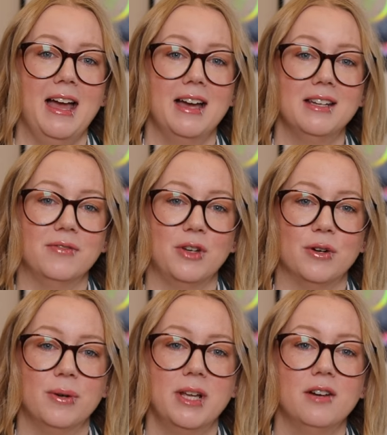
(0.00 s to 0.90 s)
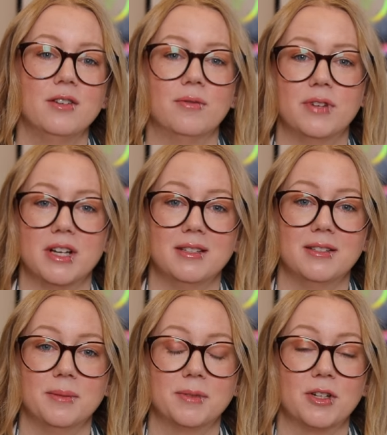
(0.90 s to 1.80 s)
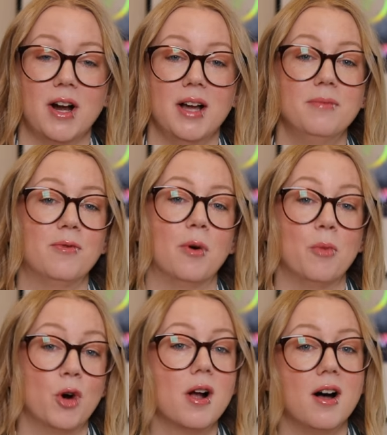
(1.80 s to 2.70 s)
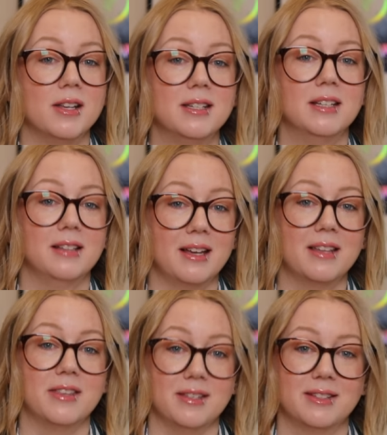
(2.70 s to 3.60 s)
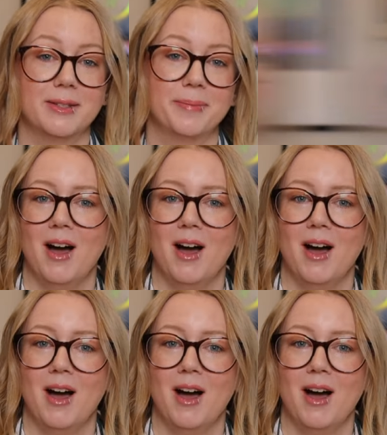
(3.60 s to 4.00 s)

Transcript: And if you're new here, don't forget to subscribe for more content like this.